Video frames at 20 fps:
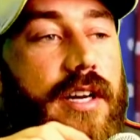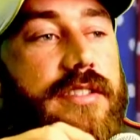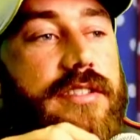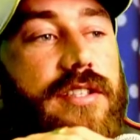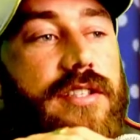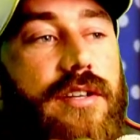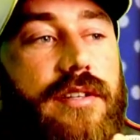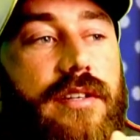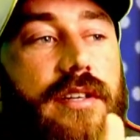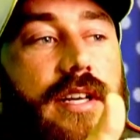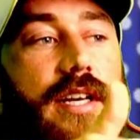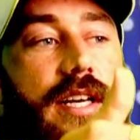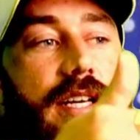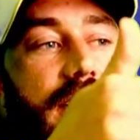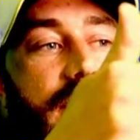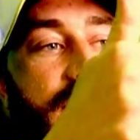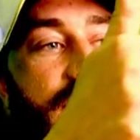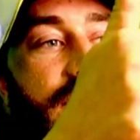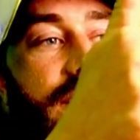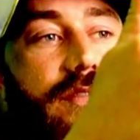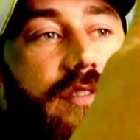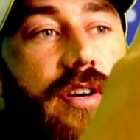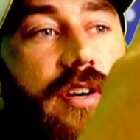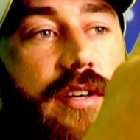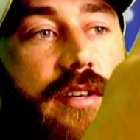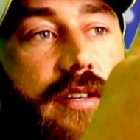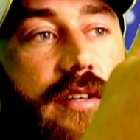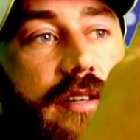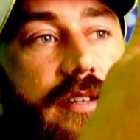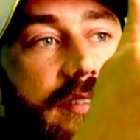So you've got
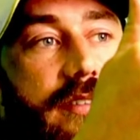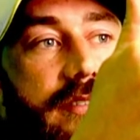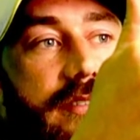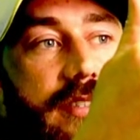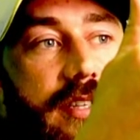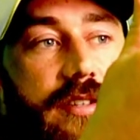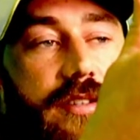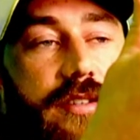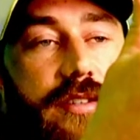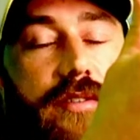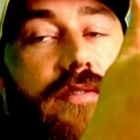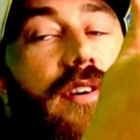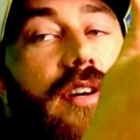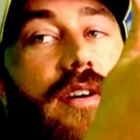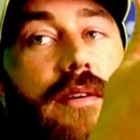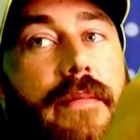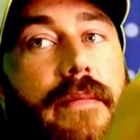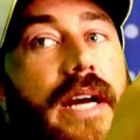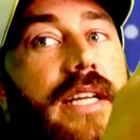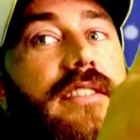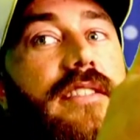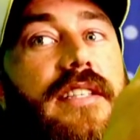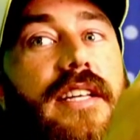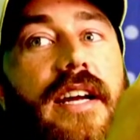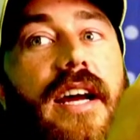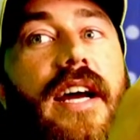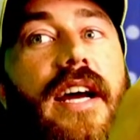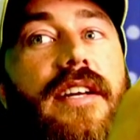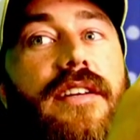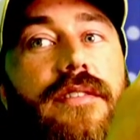to match their
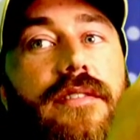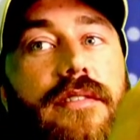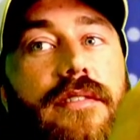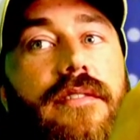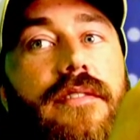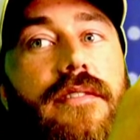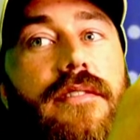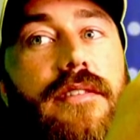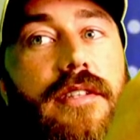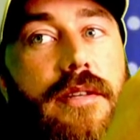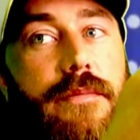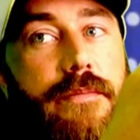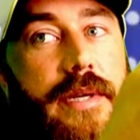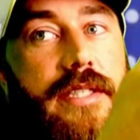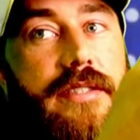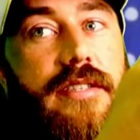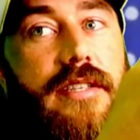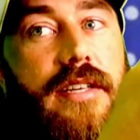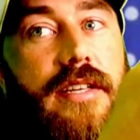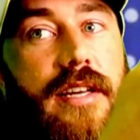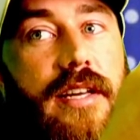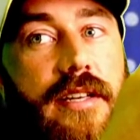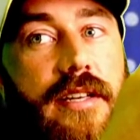angle the best you can.